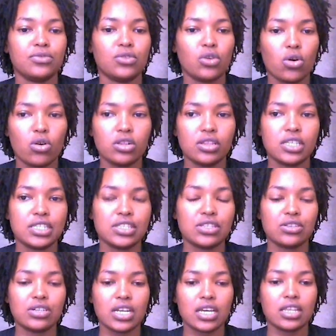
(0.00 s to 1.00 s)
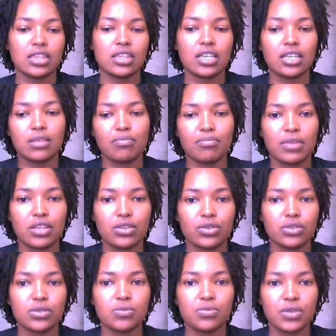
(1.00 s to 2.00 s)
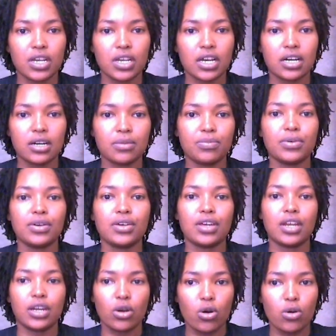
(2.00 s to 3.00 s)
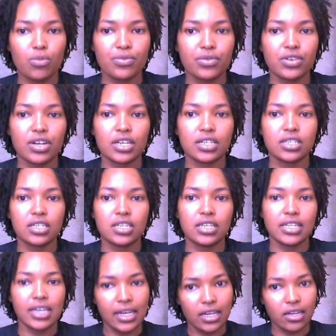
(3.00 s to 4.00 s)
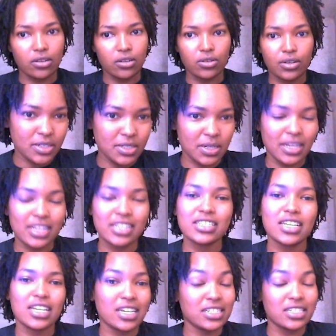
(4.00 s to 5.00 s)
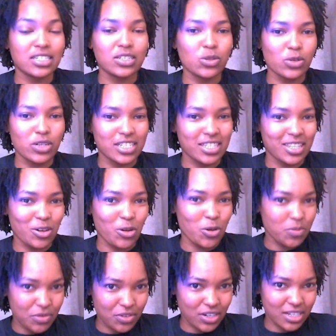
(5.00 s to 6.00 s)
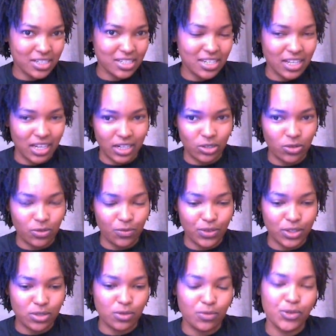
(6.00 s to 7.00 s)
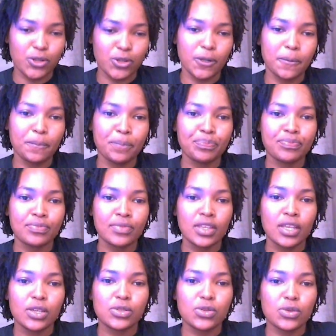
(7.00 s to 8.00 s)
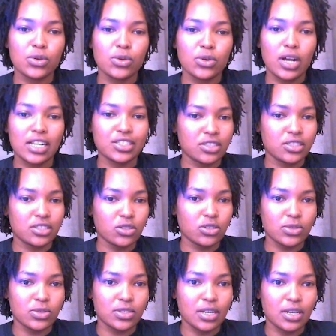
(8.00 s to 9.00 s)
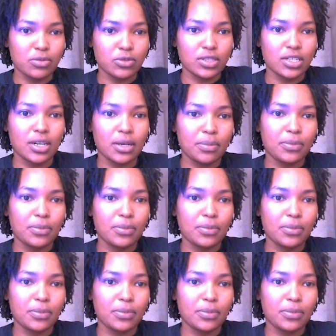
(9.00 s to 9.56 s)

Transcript: All these three methods bring up an create dialog. So let us look at the create dialog first of all. So I'll just use double tap.